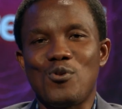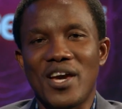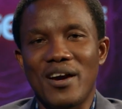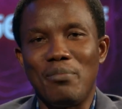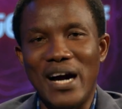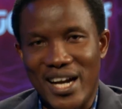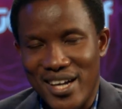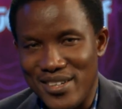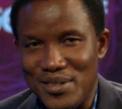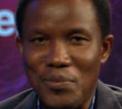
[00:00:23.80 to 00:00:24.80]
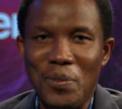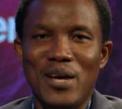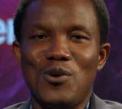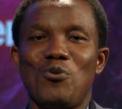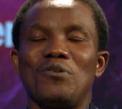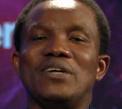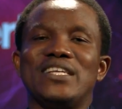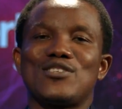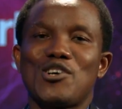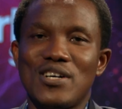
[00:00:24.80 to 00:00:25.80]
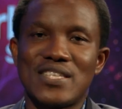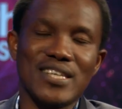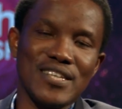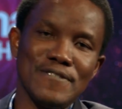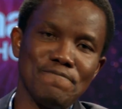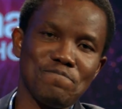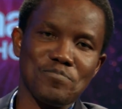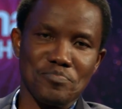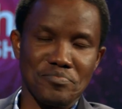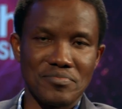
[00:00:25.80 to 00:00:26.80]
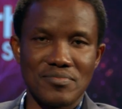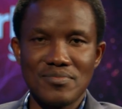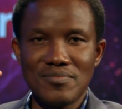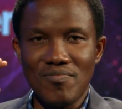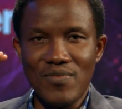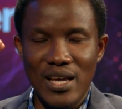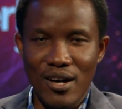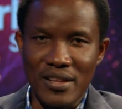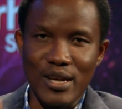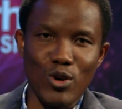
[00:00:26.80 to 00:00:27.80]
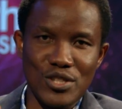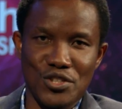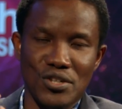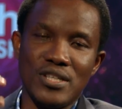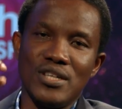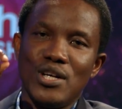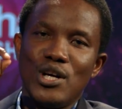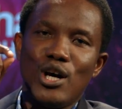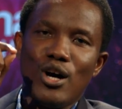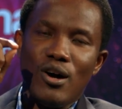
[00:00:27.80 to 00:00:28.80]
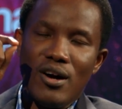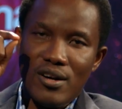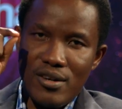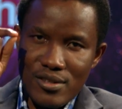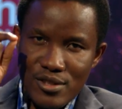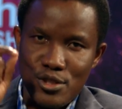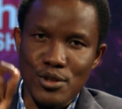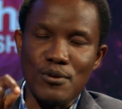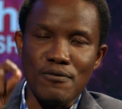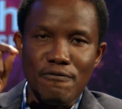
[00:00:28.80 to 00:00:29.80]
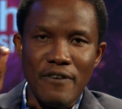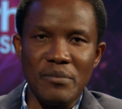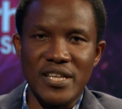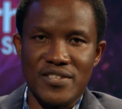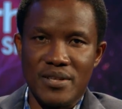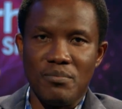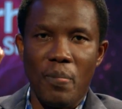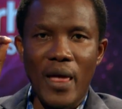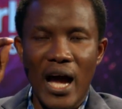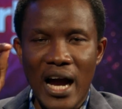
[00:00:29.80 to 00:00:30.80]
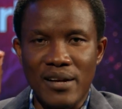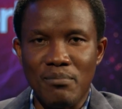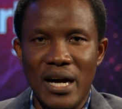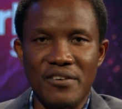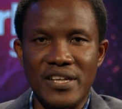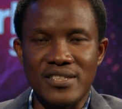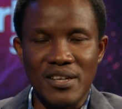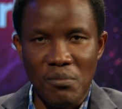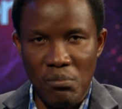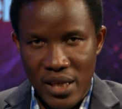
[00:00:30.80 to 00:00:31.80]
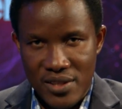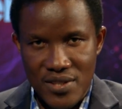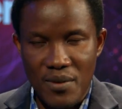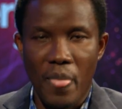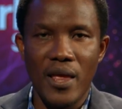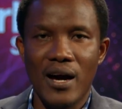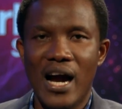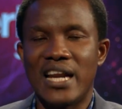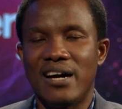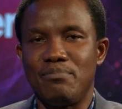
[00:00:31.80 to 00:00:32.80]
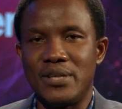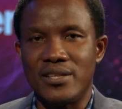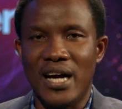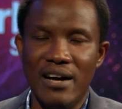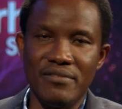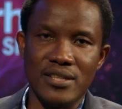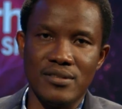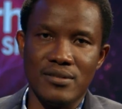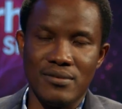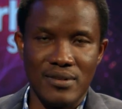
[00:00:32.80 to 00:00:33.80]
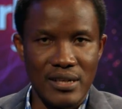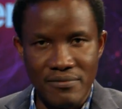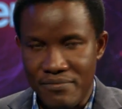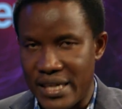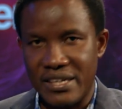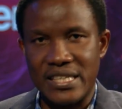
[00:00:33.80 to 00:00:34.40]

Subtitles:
are back. We've been discussing on the question, do feminism and marriage mix? And I've been having a very